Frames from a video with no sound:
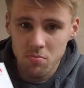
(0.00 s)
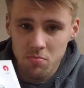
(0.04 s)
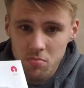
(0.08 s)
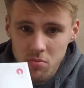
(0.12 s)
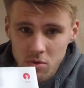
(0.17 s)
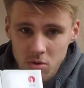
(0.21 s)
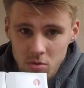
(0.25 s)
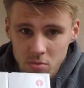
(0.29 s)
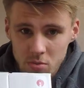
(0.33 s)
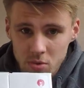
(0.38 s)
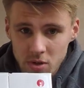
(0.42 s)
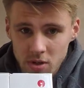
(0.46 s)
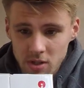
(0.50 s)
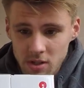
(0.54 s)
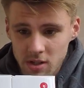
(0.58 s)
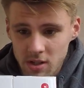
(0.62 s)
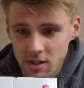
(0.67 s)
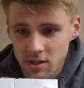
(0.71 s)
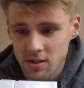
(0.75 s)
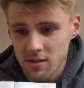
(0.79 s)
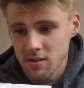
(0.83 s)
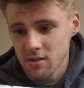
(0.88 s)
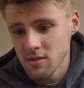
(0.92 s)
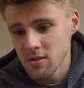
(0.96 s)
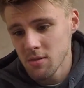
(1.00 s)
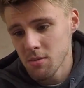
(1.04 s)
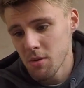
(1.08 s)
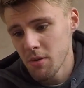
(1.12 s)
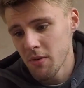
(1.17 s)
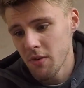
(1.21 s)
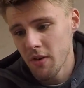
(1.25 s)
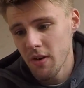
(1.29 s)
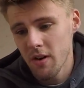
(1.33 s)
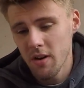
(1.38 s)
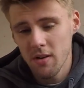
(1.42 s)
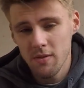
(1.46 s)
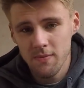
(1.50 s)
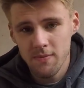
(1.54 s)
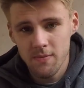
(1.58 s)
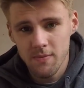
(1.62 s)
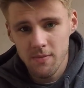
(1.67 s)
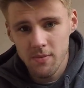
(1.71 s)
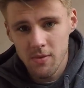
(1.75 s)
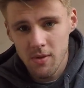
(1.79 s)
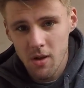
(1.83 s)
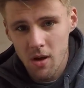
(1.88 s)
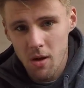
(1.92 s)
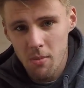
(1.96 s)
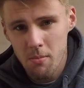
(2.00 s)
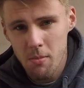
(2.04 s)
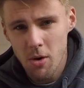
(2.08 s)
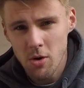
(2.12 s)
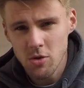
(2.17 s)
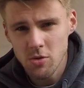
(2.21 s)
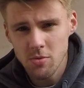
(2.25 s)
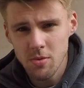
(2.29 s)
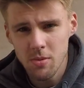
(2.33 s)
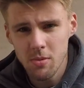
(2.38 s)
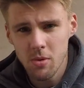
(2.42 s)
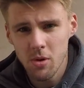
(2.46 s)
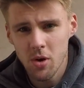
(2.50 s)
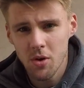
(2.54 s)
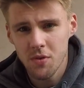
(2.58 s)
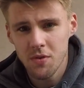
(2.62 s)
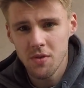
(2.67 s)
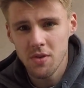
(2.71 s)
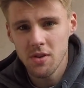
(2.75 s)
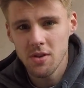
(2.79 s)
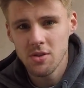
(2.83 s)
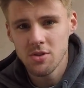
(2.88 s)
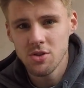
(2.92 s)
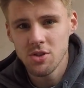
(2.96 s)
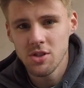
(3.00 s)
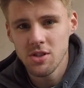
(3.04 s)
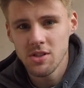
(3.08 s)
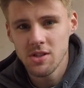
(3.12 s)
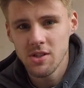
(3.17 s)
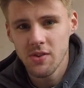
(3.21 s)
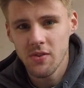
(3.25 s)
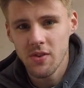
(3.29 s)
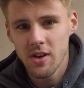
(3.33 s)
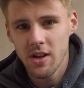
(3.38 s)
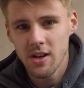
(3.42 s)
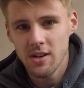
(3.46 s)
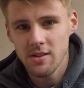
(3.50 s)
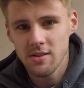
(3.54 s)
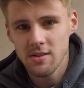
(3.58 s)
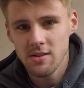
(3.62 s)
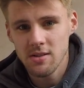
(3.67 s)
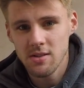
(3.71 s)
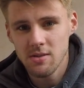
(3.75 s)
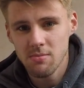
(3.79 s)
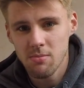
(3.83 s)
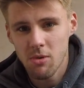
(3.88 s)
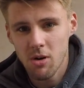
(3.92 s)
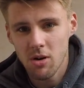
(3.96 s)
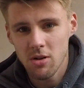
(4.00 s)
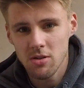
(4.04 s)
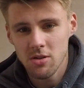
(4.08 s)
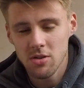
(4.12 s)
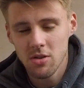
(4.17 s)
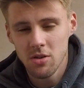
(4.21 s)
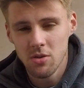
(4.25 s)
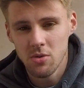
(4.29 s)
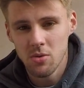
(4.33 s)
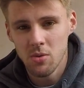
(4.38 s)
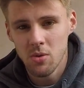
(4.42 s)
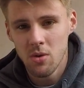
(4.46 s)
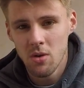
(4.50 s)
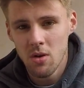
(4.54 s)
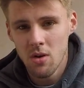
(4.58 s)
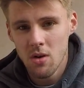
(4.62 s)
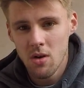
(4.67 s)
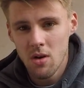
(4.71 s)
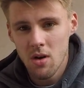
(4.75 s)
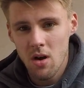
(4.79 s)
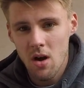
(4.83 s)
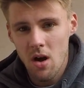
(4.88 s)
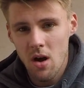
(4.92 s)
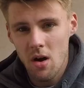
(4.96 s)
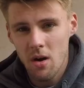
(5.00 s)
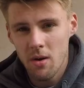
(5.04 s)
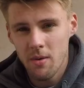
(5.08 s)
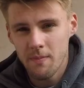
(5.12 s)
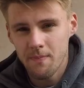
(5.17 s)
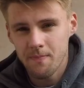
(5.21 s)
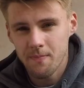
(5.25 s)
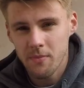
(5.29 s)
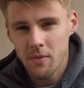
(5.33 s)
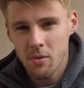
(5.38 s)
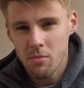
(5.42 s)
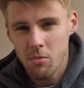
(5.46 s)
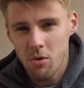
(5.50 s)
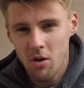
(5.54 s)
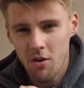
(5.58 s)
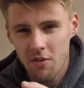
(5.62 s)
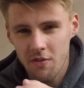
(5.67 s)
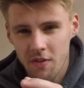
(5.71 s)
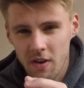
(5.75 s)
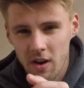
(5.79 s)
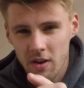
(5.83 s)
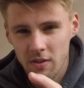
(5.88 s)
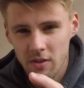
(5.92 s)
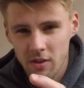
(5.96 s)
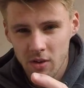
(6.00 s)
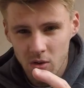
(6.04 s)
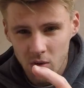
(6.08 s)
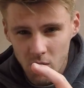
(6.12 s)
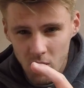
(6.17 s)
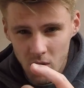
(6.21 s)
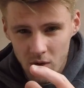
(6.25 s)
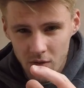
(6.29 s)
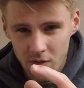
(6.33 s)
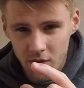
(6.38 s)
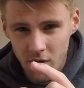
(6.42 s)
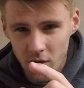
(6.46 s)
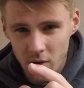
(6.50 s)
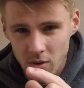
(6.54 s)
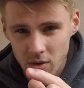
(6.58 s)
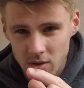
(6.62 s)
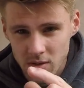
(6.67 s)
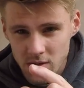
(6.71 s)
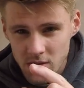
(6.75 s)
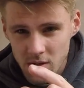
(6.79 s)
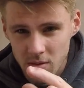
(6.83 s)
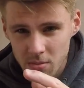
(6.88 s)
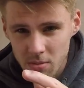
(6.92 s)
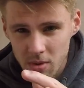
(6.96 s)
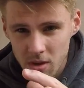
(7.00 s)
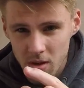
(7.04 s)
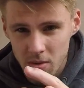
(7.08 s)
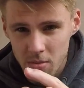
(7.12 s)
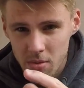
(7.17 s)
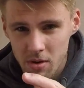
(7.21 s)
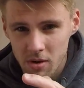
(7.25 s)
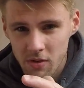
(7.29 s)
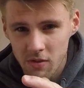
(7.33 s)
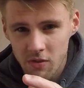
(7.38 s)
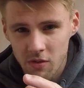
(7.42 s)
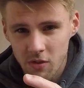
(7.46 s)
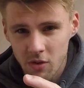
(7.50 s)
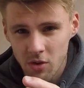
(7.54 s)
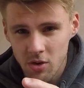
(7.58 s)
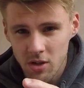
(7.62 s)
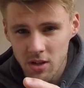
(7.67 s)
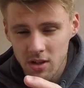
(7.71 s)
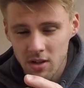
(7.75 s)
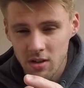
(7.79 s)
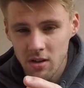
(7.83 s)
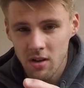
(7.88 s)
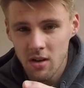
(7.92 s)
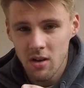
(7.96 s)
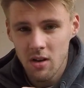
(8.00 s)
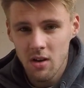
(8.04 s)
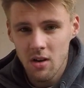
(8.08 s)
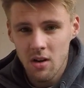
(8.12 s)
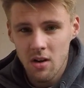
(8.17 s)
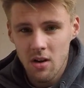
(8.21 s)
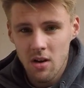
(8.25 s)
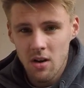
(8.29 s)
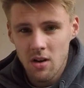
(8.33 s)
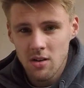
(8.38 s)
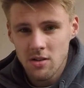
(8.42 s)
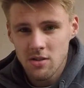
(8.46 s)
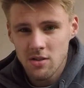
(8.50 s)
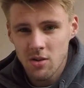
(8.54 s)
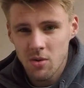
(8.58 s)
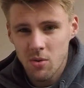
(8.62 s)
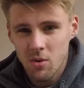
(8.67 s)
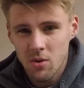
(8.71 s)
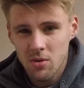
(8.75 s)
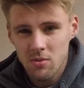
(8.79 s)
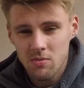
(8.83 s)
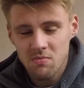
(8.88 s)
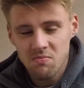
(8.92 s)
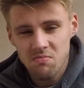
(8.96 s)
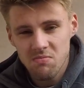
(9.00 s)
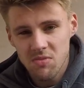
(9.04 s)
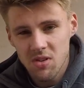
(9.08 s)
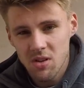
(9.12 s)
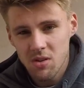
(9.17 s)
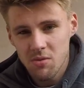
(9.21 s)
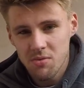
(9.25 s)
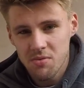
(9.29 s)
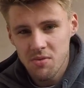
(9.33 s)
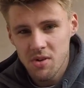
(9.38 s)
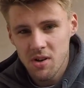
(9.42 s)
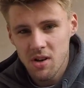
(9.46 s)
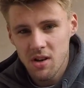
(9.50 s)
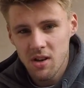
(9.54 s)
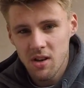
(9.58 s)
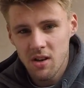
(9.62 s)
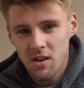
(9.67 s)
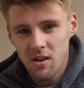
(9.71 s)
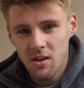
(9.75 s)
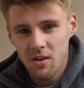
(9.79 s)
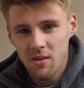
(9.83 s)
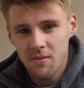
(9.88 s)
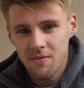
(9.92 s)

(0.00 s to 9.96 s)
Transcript: Looks pretty decent to be fair. Most people go for the G7X's Mark II, but I found the autofocus can be a bit funny, so I didn't really